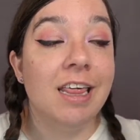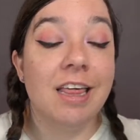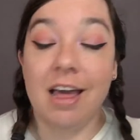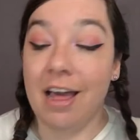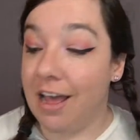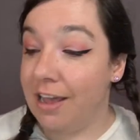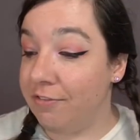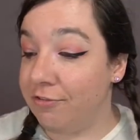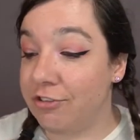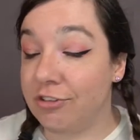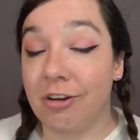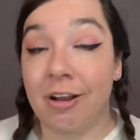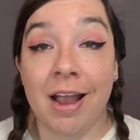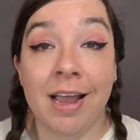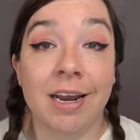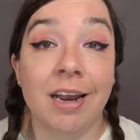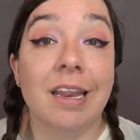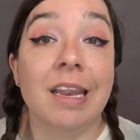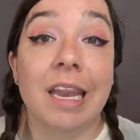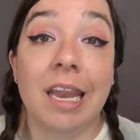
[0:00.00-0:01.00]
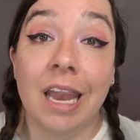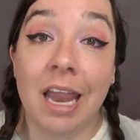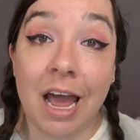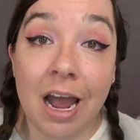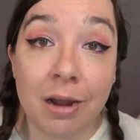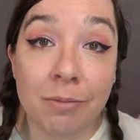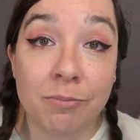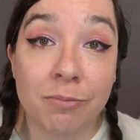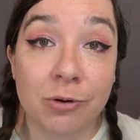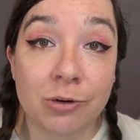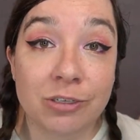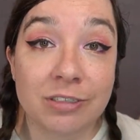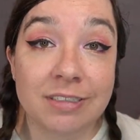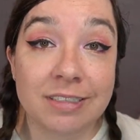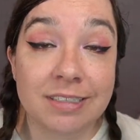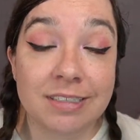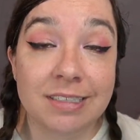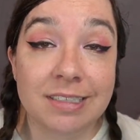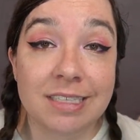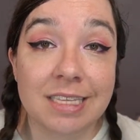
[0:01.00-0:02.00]
I've tried a lot more
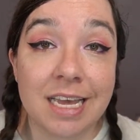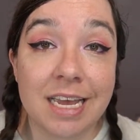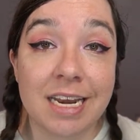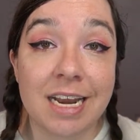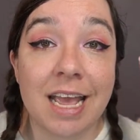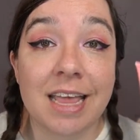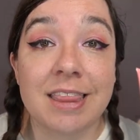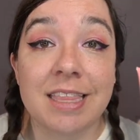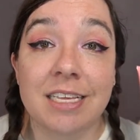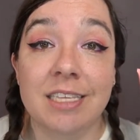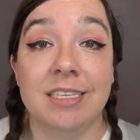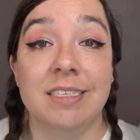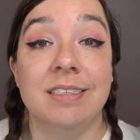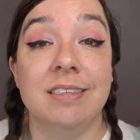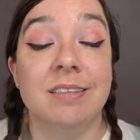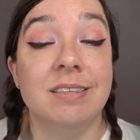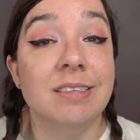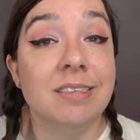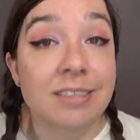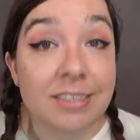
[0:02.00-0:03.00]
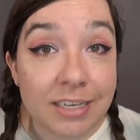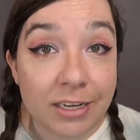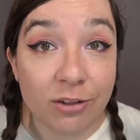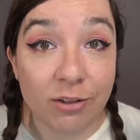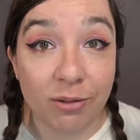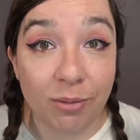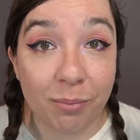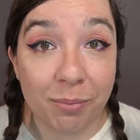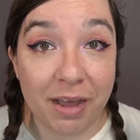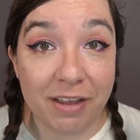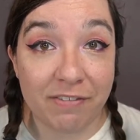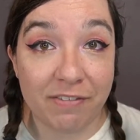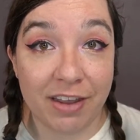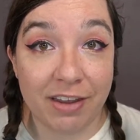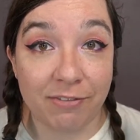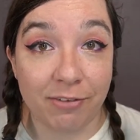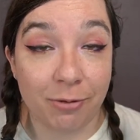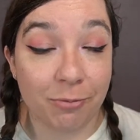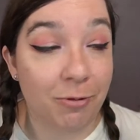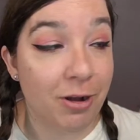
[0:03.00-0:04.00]
since then, and this is still my
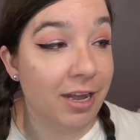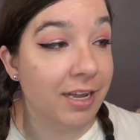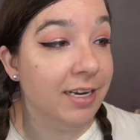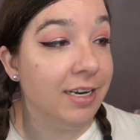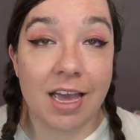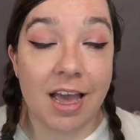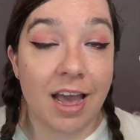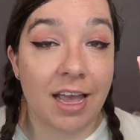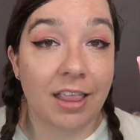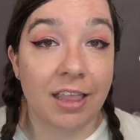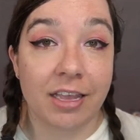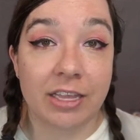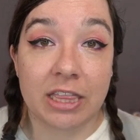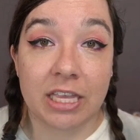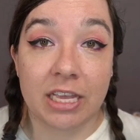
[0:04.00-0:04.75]
favorite one. I like the